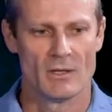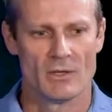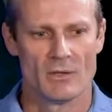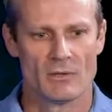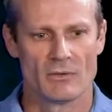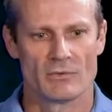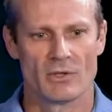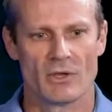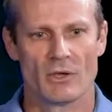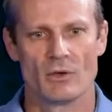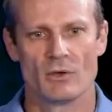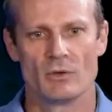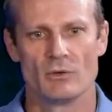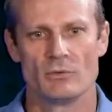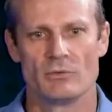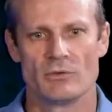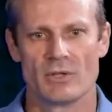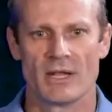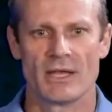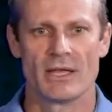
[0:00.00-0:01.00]

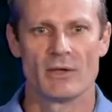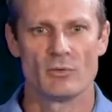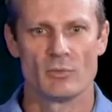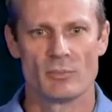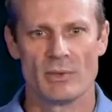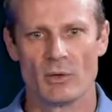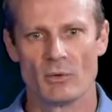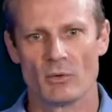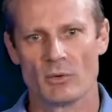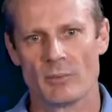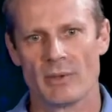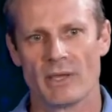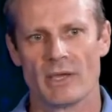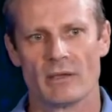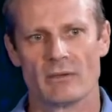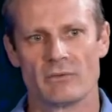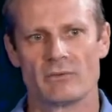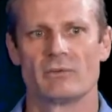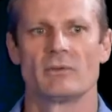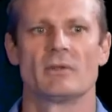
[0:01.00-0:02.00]
So today would be all
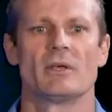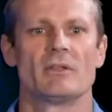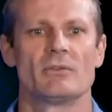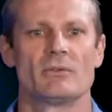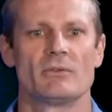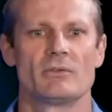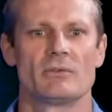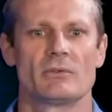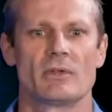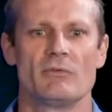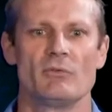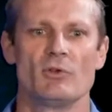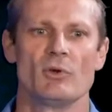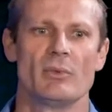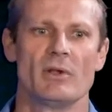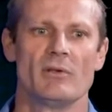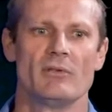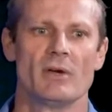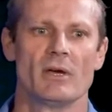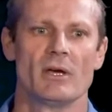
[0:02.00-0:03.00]
about us giving you a
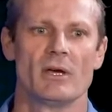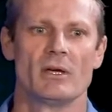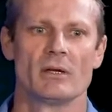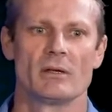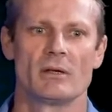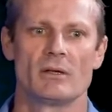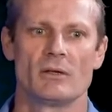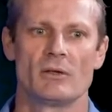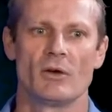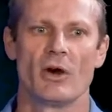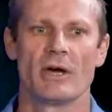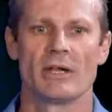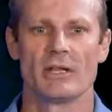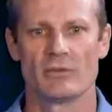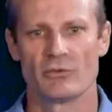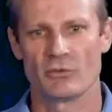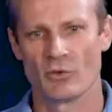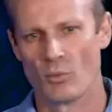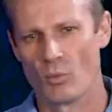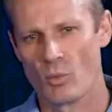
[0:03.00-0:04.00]
bit of a
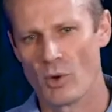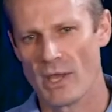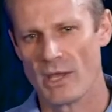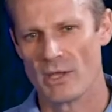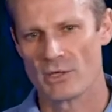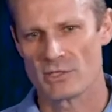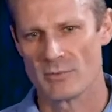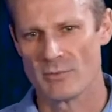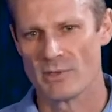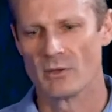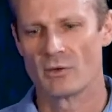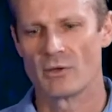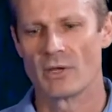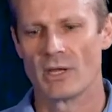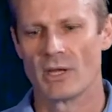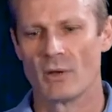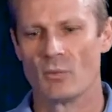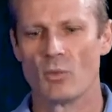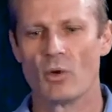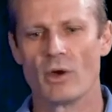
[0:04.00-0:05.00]
guidance on where you should be
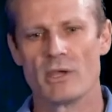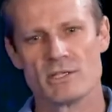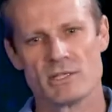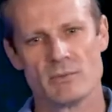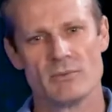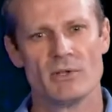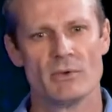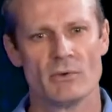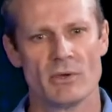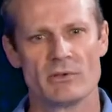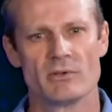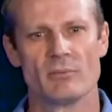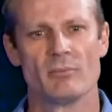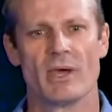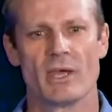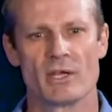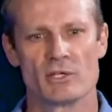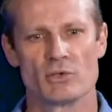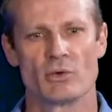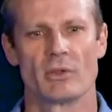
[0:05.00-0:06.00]
looking and what you should be doing to
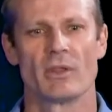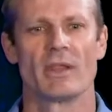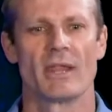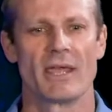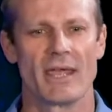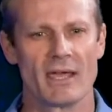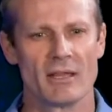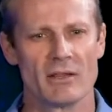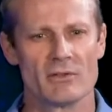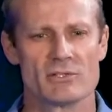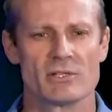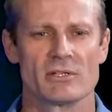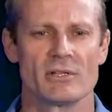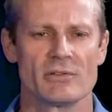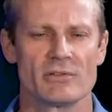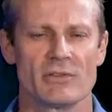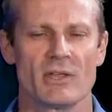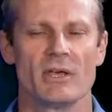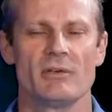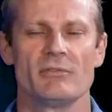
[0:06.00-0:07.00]
make sure that they are
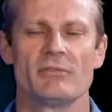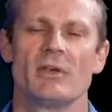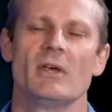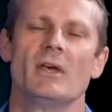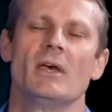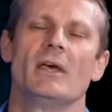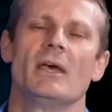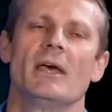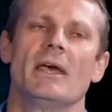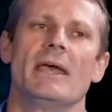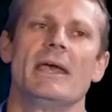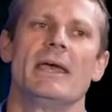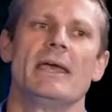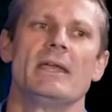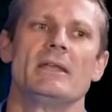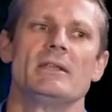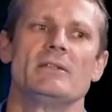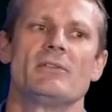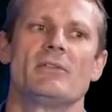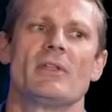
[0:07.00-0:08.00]
electrically safe
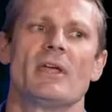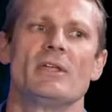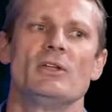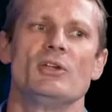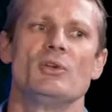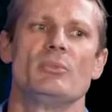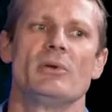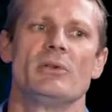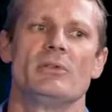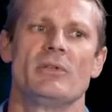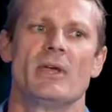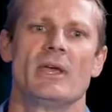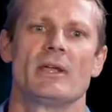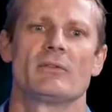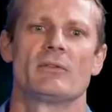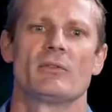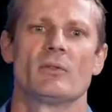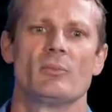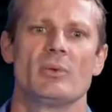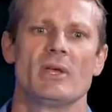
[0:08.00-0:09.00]
and that you
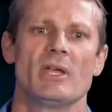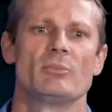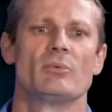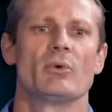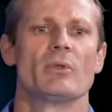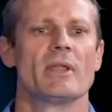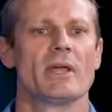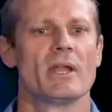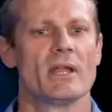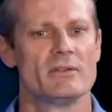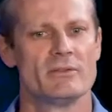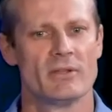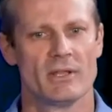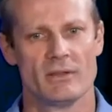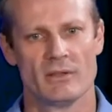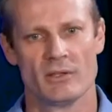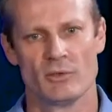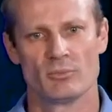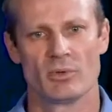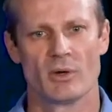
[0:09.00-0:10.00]
protect the people that
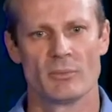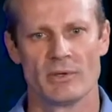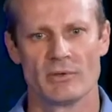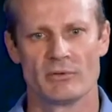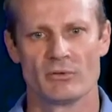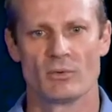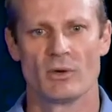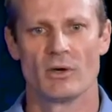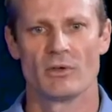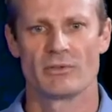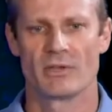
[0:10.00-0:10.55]
attend these properties as well.